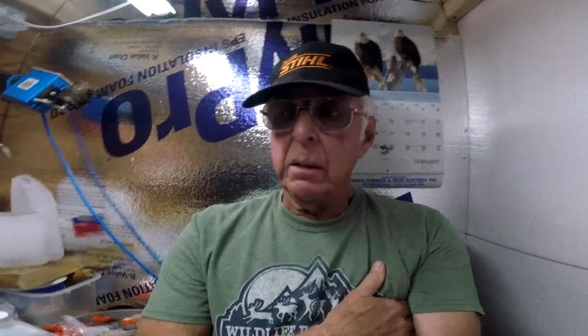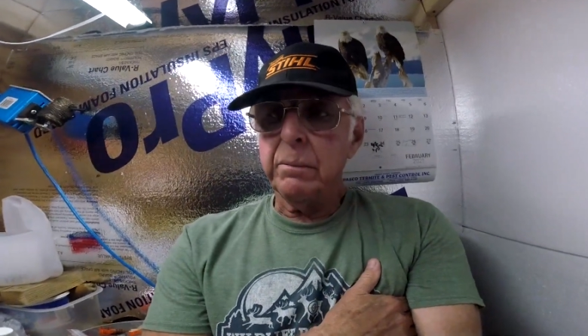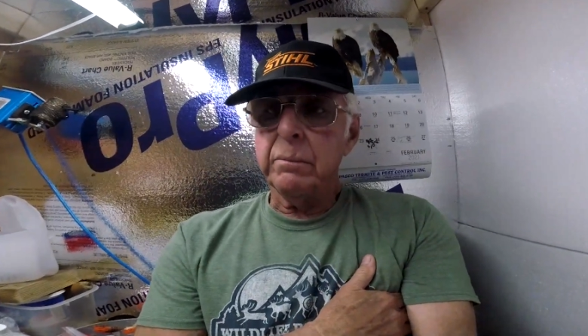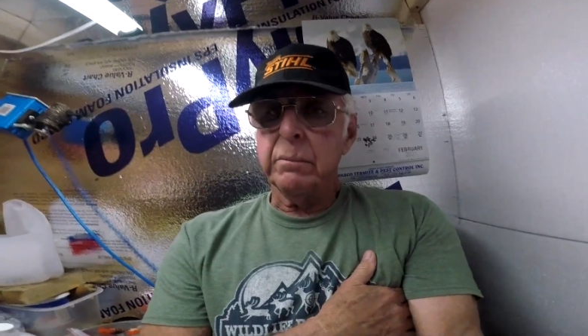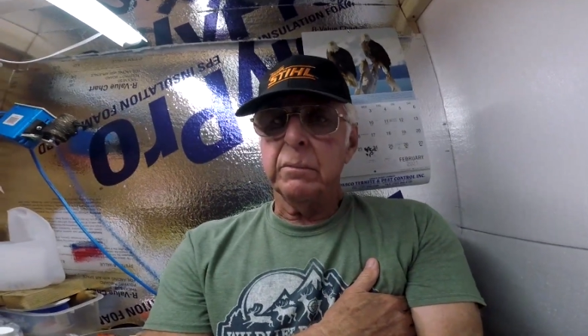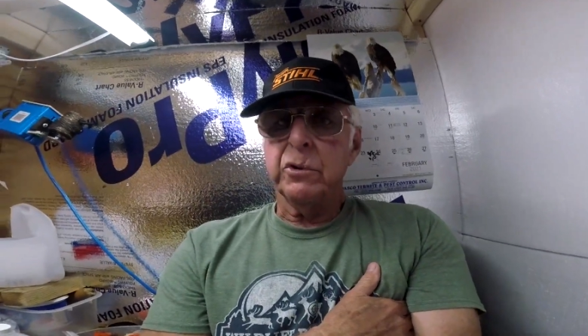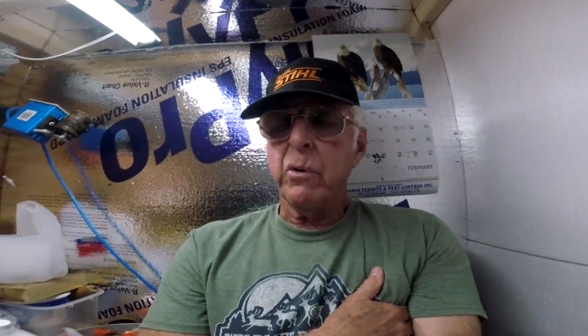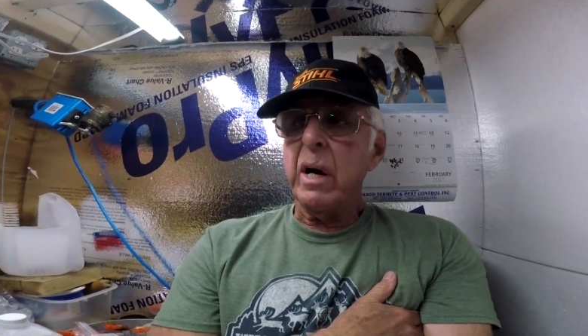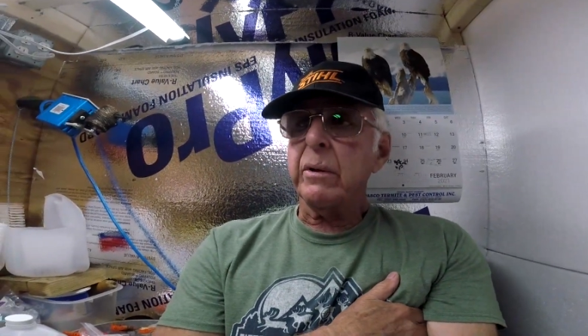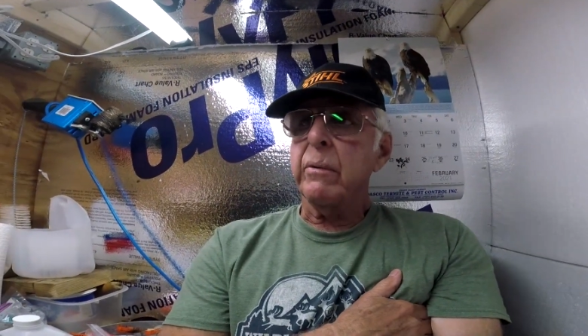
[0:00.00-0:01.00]
uh,
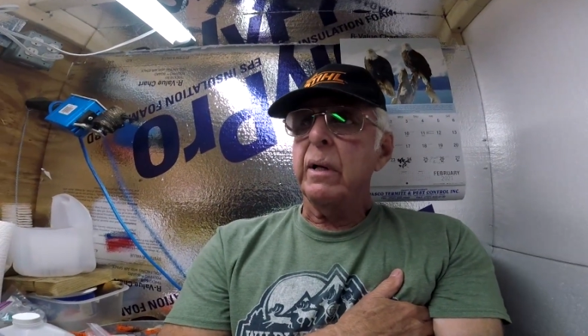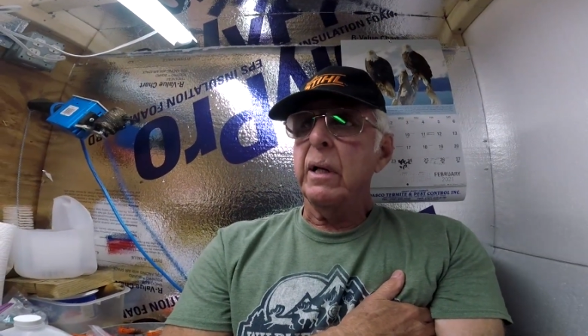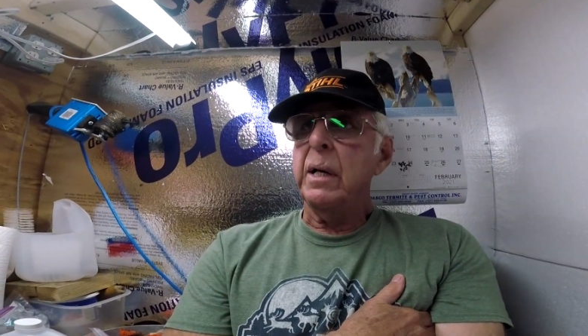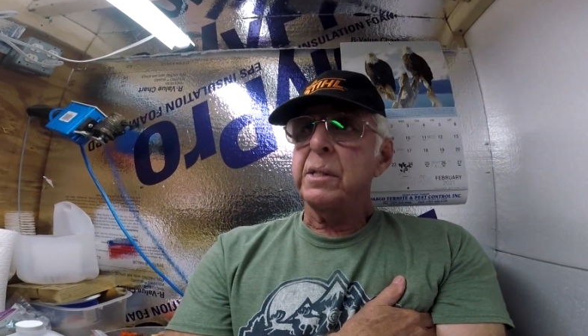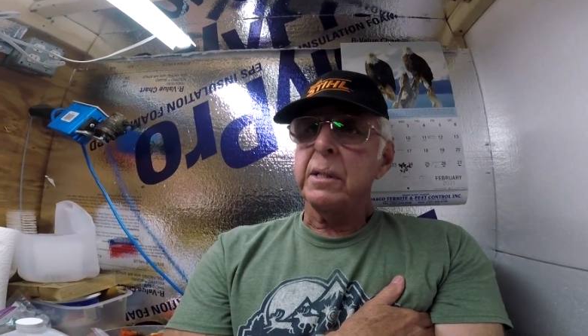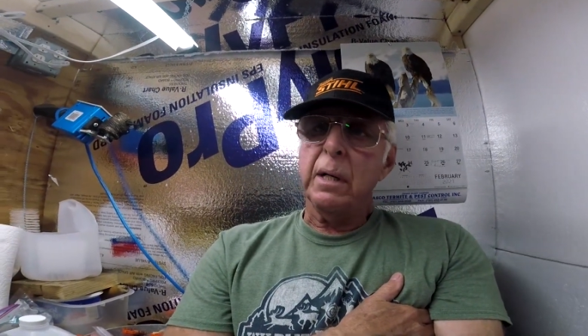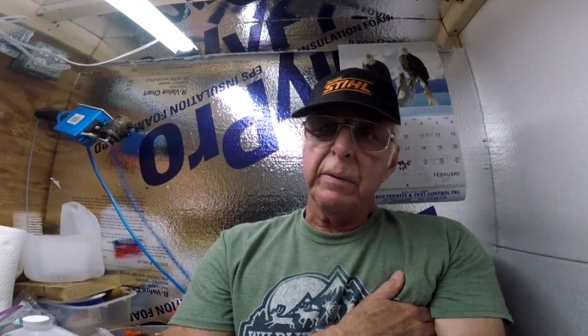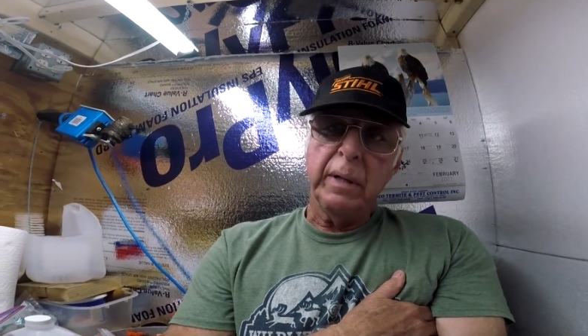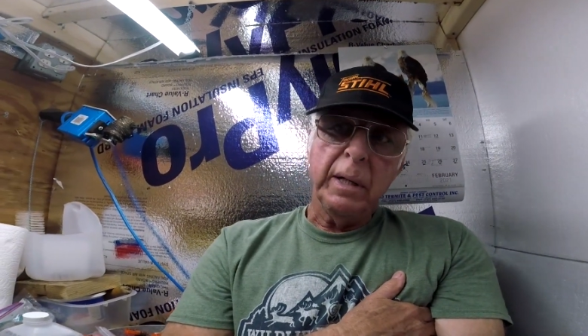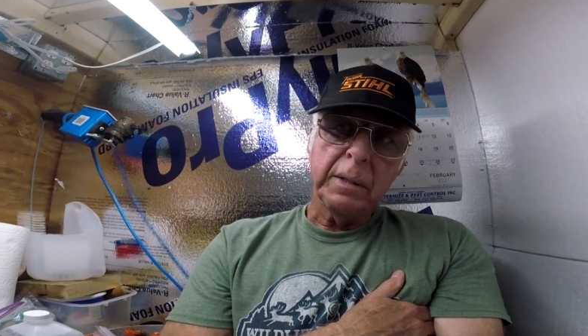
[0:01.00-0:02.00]
direct release
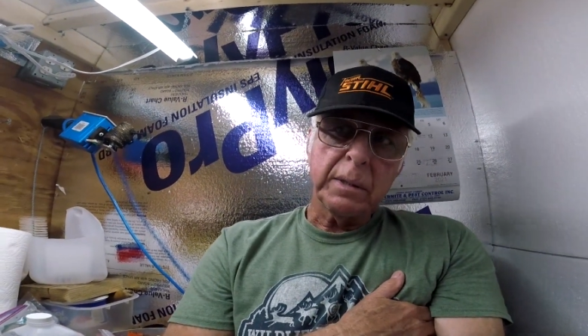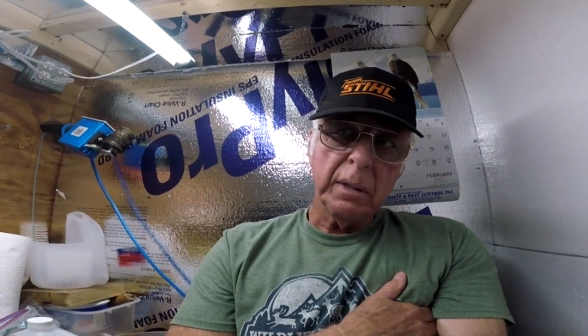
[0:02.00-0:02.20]
on these.